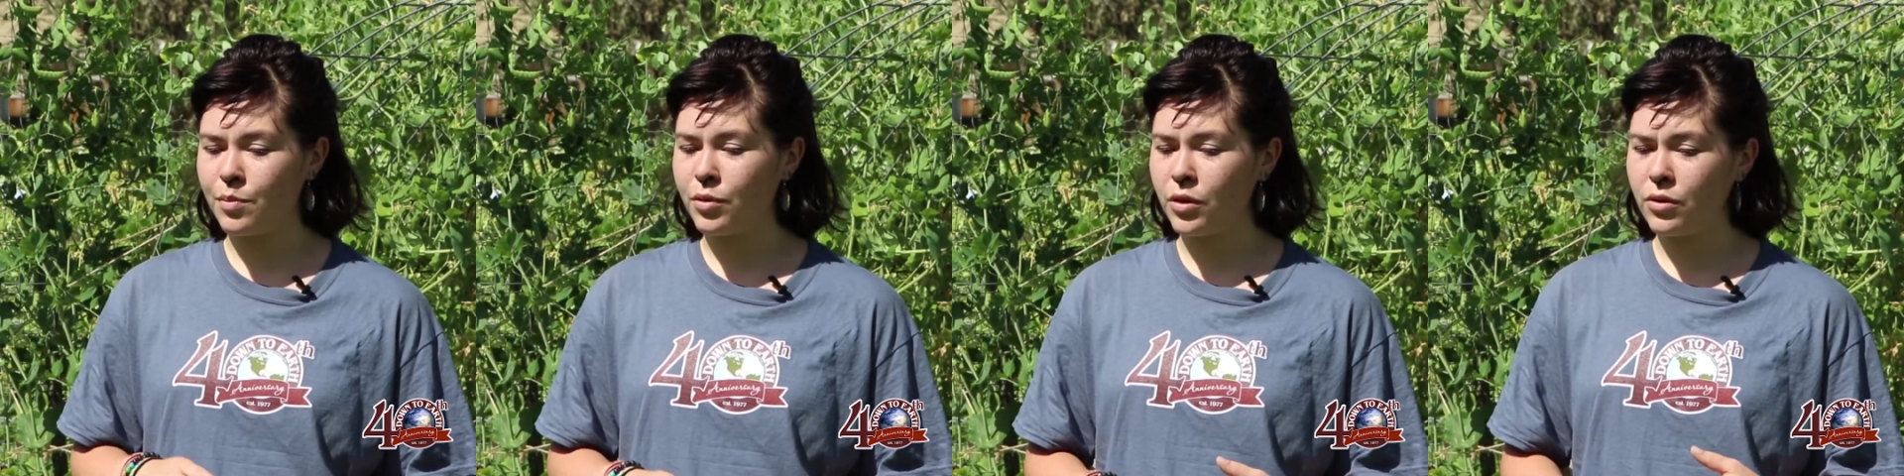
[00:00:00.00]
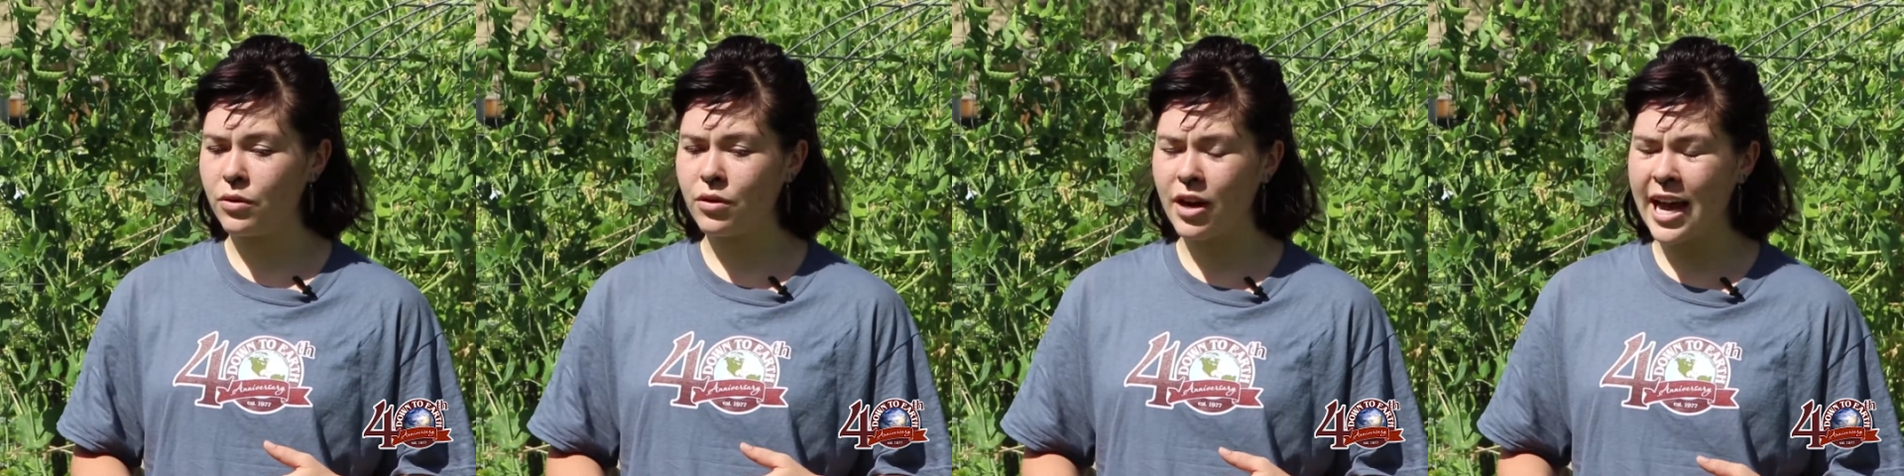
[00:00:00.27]

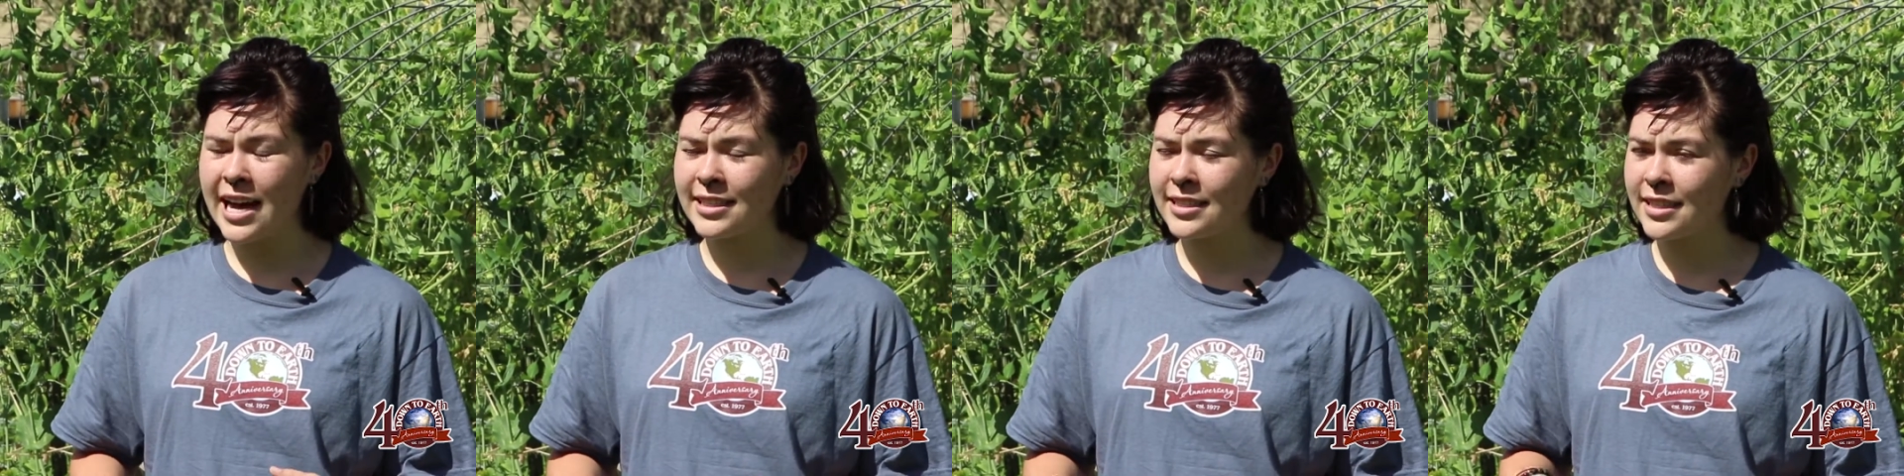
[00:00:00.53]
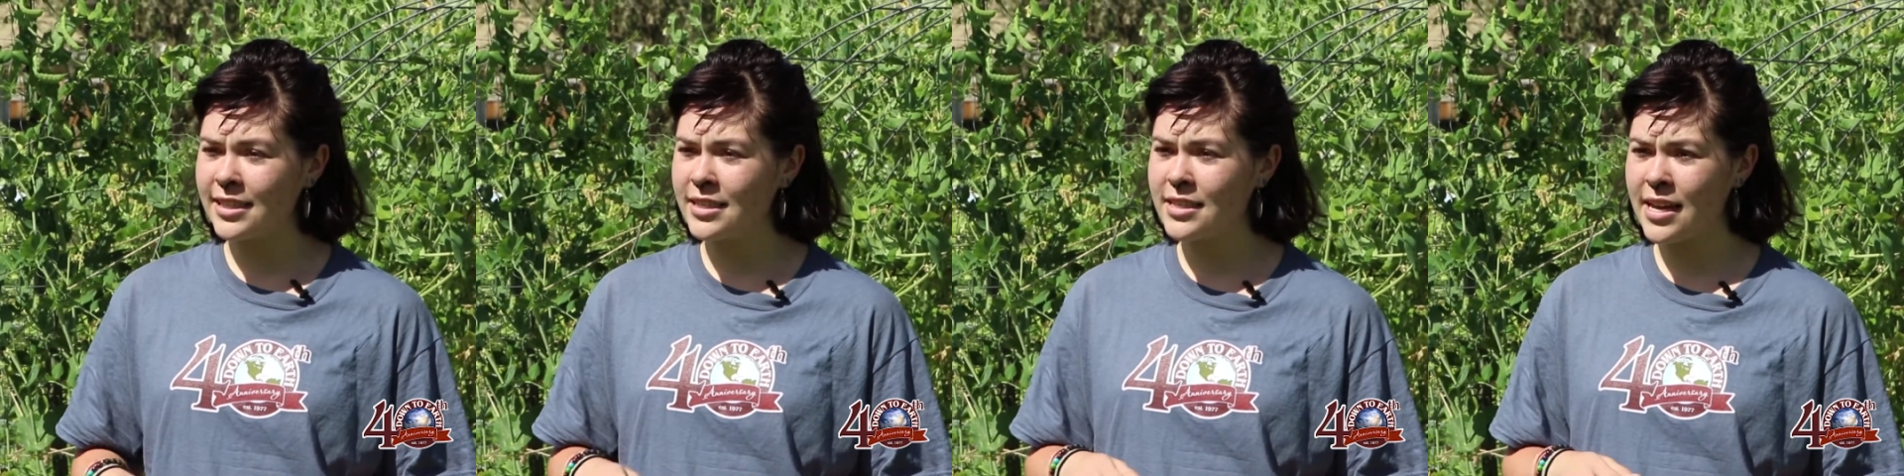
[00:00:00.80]

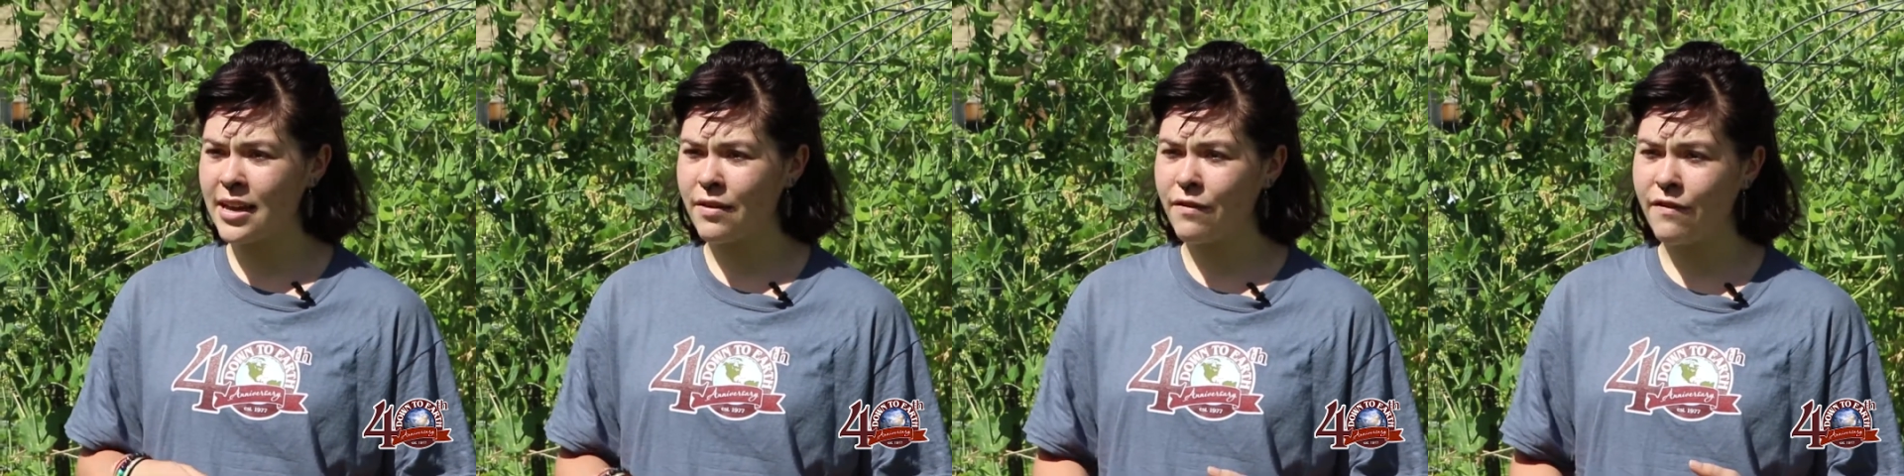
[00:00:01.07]
bluegrasses and